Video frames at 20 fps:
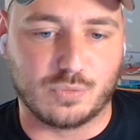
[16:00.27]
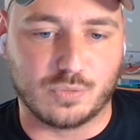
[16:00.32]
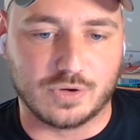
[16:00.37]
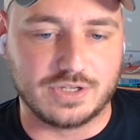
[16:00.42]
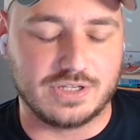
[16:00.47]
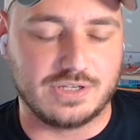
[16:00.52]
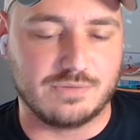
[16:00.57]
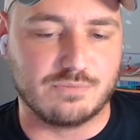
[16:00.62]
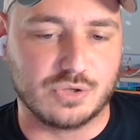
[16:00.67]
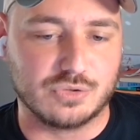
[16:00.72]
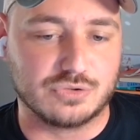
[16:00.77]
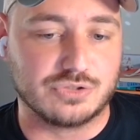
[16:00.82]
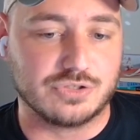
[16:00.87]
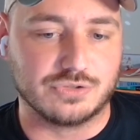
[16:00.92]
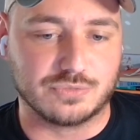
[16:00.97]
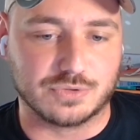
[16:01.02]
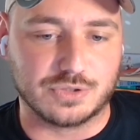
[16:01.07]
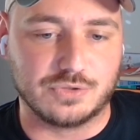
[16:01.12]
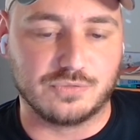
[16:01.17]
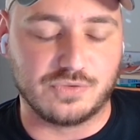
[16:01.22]
What
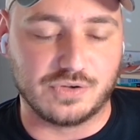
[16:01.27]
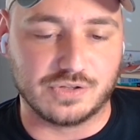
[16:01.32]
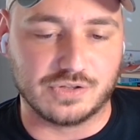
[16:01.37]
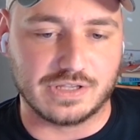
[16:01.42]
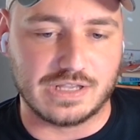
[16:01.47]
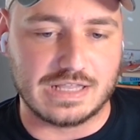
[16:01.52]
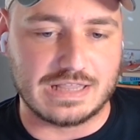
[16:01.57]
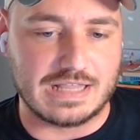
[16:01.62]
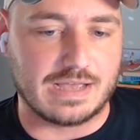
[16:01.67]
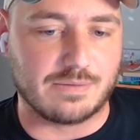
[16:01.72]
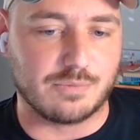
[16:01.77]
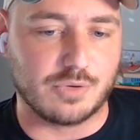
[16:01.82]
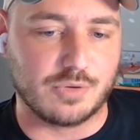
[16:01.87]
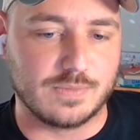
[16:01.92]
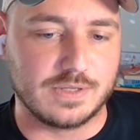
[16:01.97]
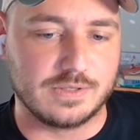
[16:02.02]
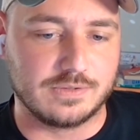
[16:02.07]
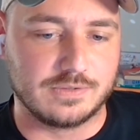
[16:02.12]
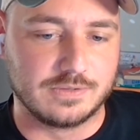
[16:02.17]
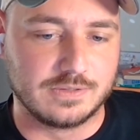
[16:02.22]
emotions were you feeling in that
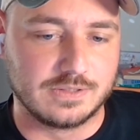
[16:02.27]
moment?